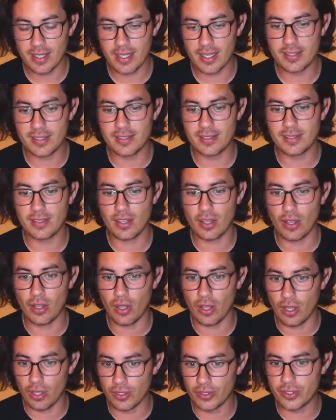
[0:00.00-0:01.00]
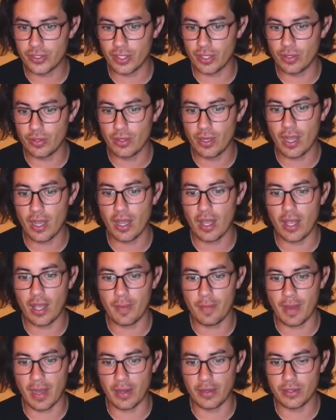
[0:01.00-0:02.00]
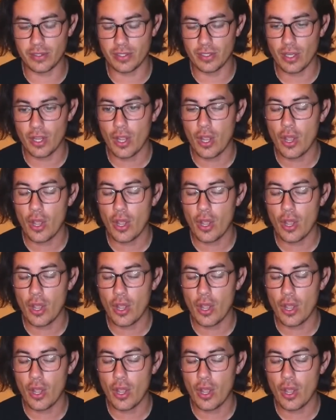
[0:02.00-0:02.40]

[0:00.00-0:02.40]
it's also about